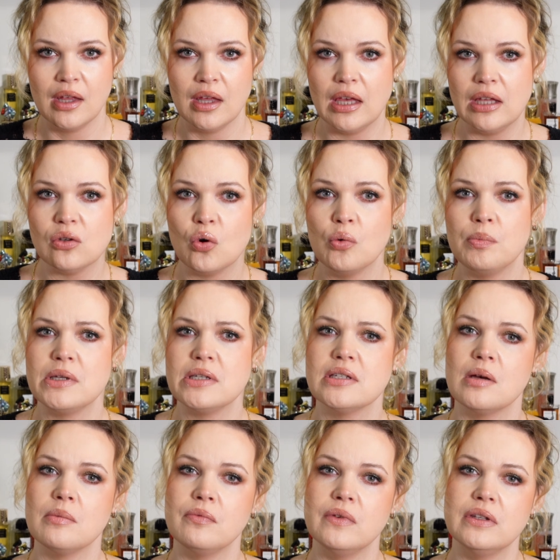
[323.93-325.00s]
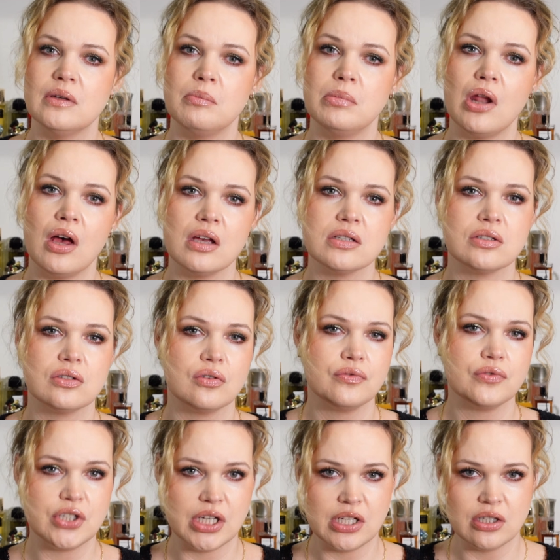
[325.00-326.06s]
It opens up with a blast
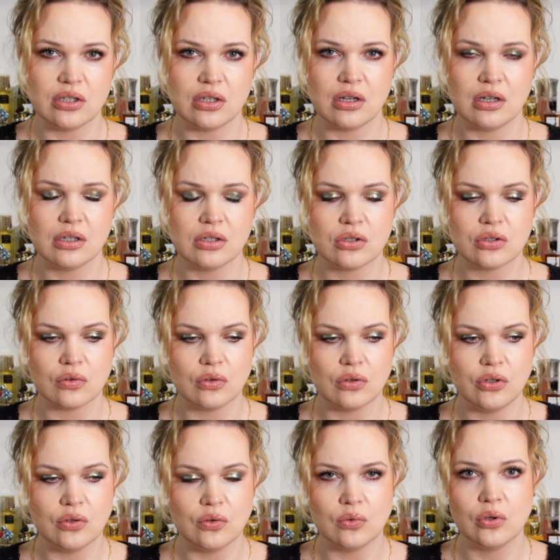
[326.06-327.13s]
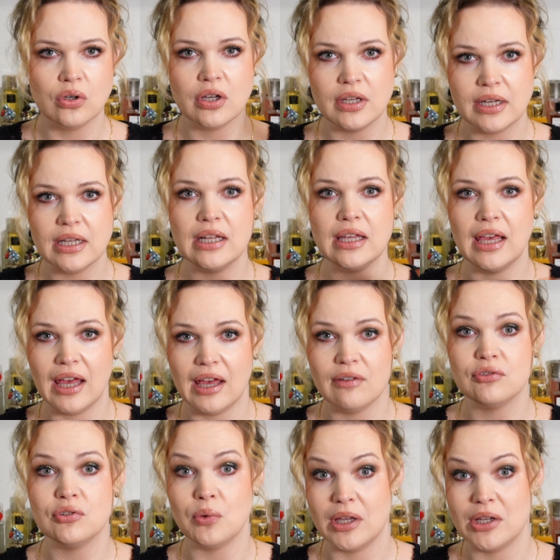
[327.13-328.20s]
of ginger, so you really have
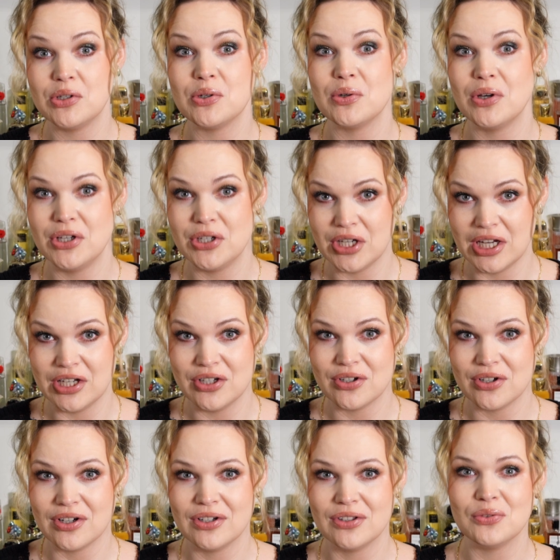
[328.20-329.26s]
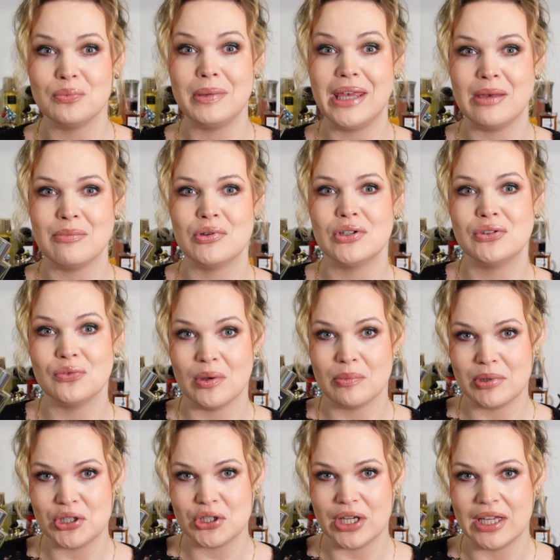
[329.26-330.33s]
to enjoy ginger to be able to
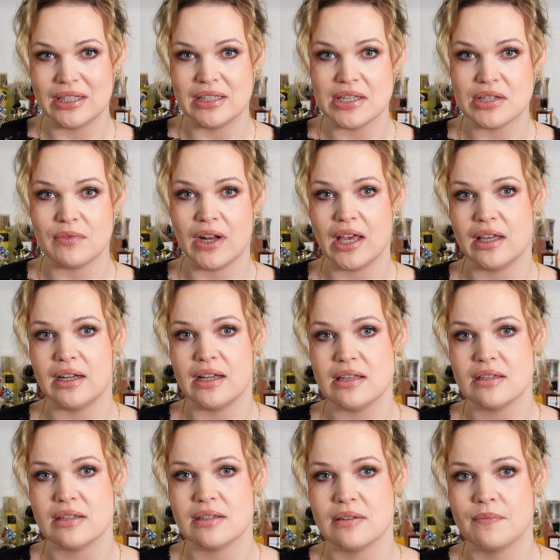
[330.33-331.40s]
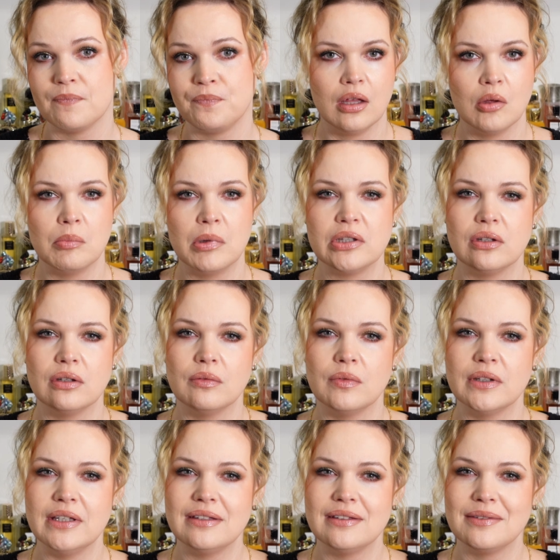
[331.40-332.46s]
appreciate this fragrance. But
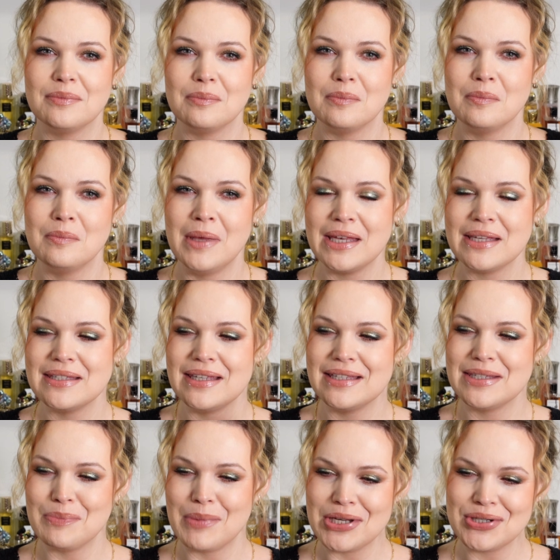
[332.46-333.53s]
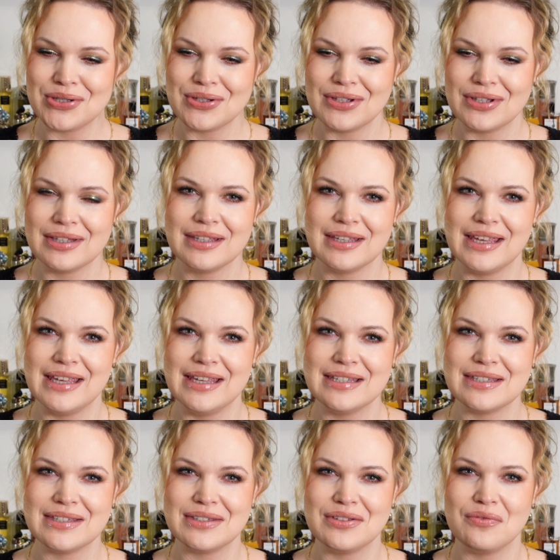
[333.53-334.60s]
what it makes it special
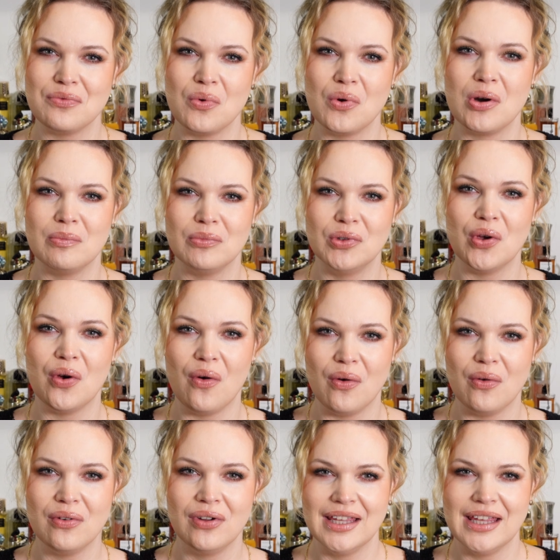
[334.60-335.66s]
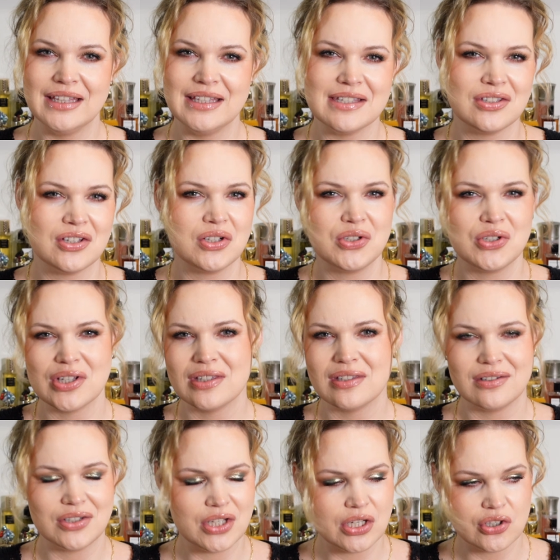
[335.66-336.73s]
is the warm dough. It is not just
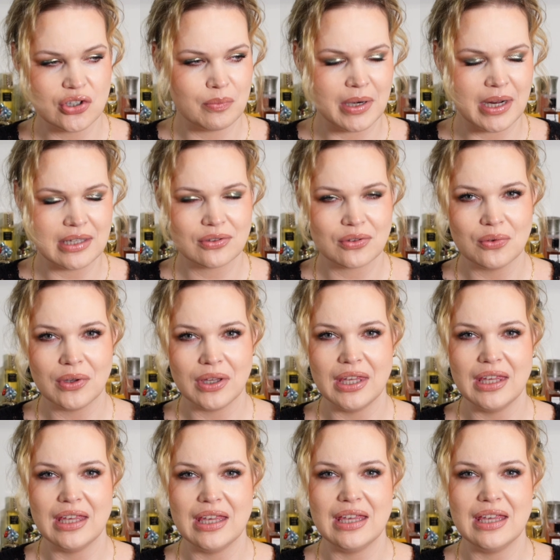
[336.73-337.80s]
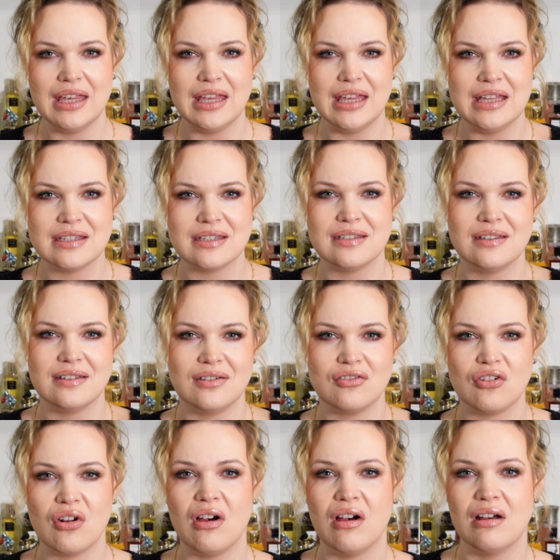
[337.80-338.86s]
a gingerbread cookie, it's the
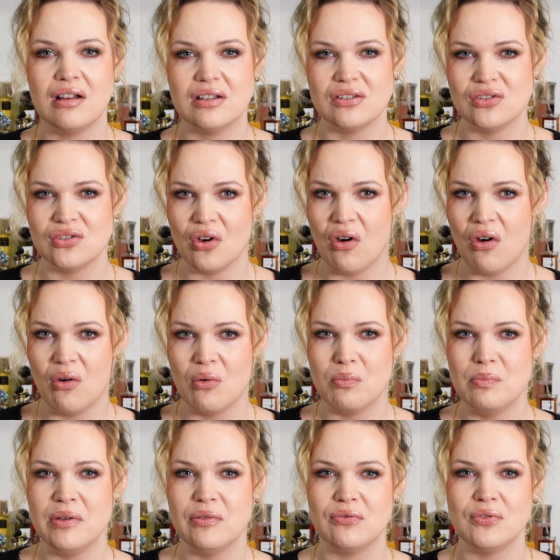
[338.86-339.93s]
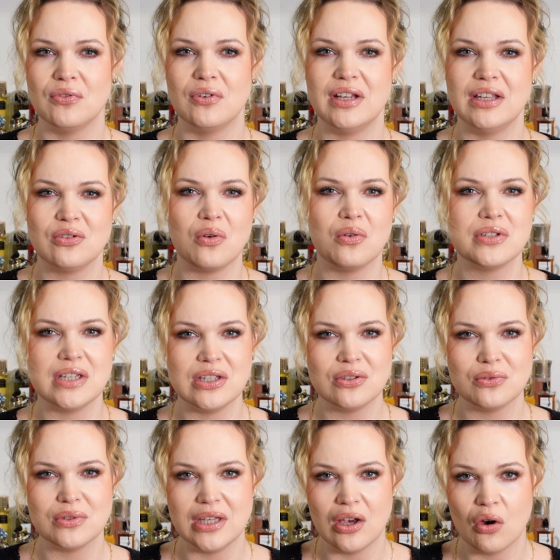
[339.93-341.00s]
raw dough before it goes
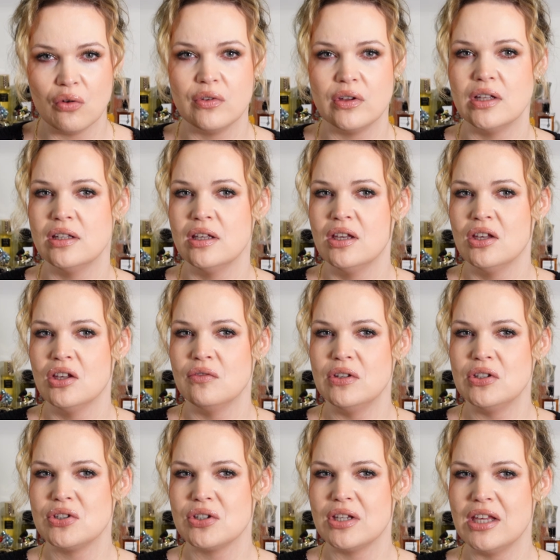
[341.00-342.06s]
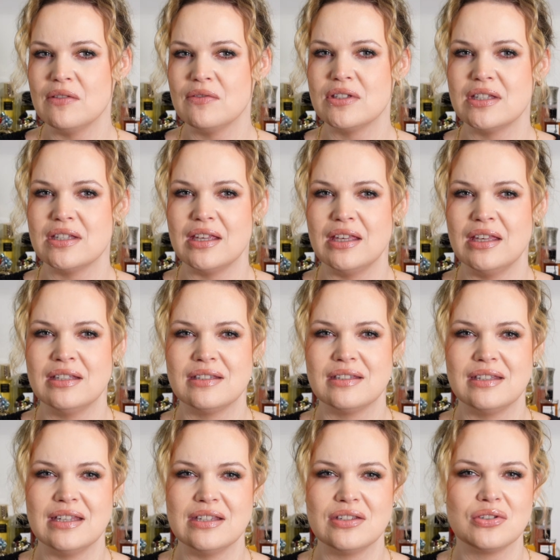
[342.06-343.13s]
into the oven, which gives it
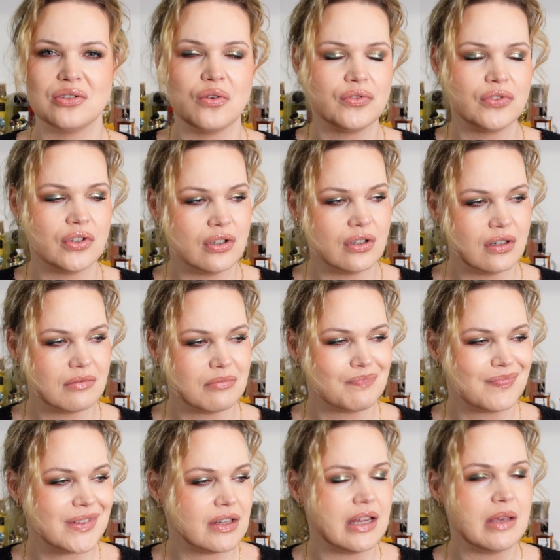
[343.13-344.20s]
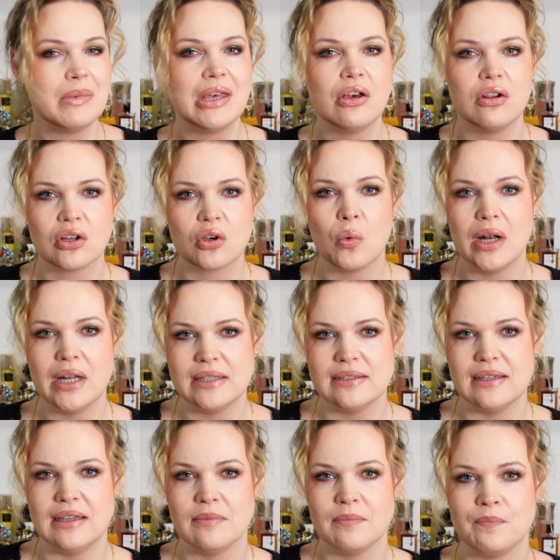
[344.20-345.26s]
this softer, creamier
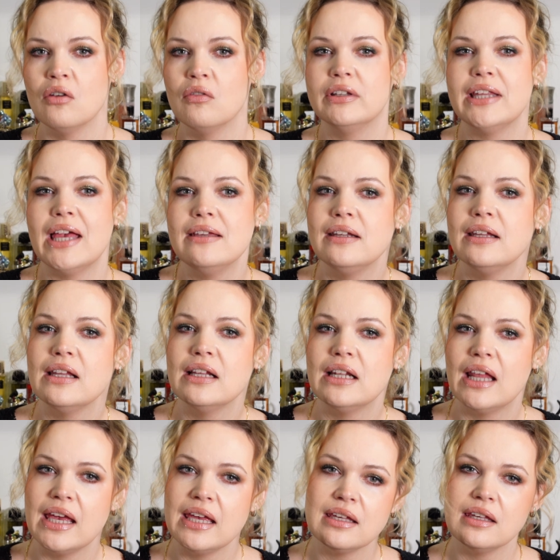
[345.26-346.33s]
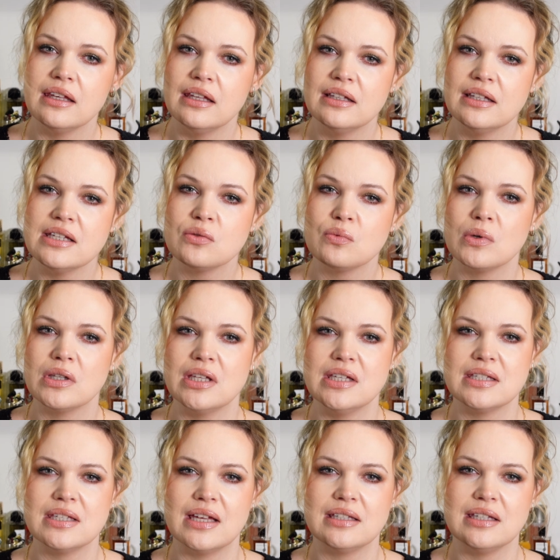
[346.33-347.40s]
quality. What I really like in this one
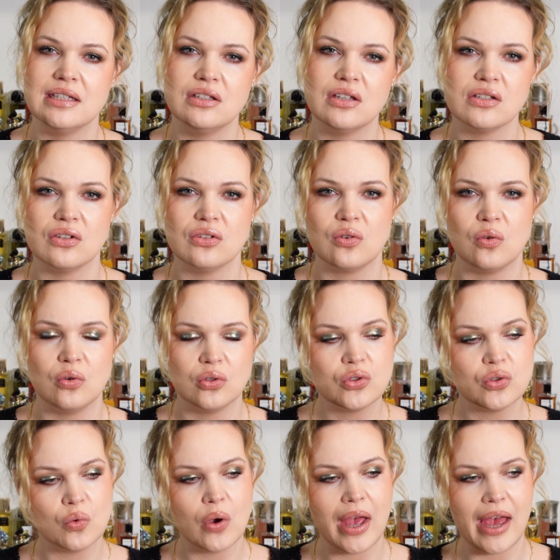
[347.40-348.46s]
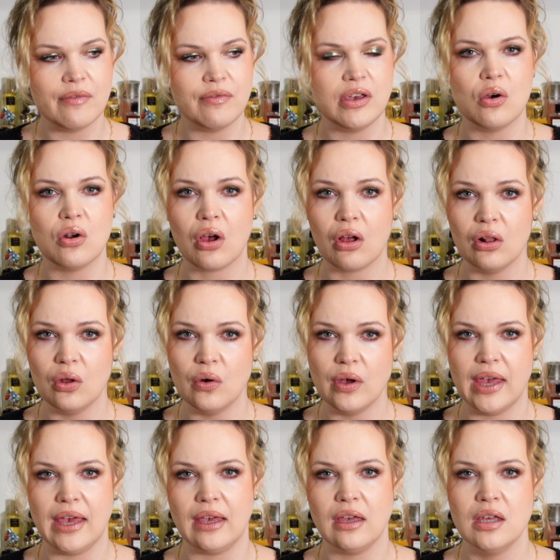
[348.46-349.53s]
is that it doesn't go too heavy or
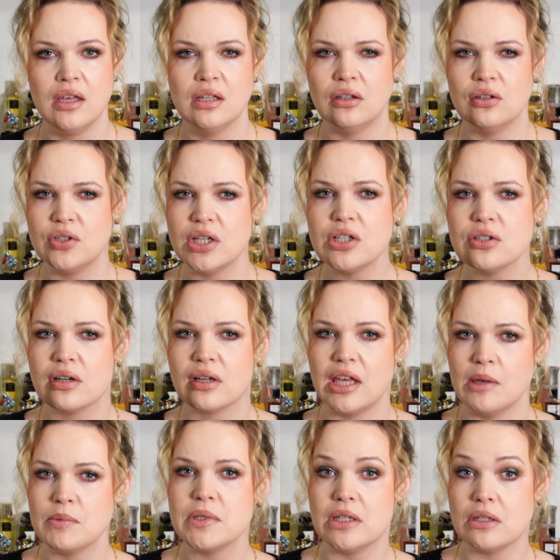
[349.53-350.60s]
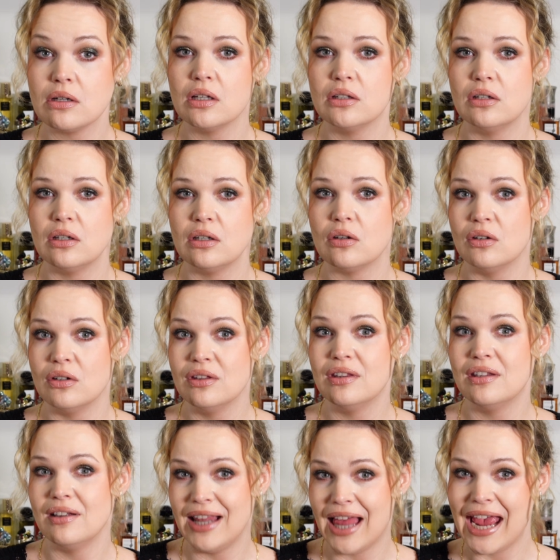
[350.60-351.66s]
cloying. The ginger keeps it rather on
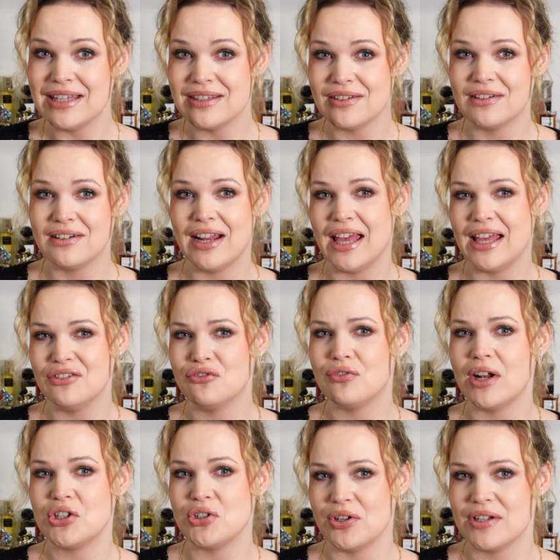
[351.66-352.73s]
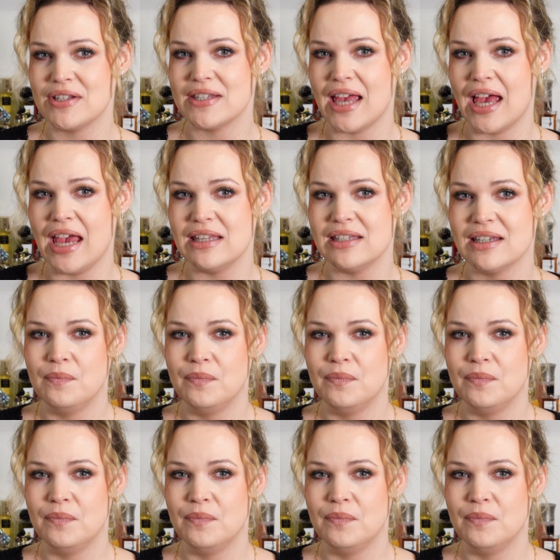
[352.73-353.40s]
the lighter and fresher side.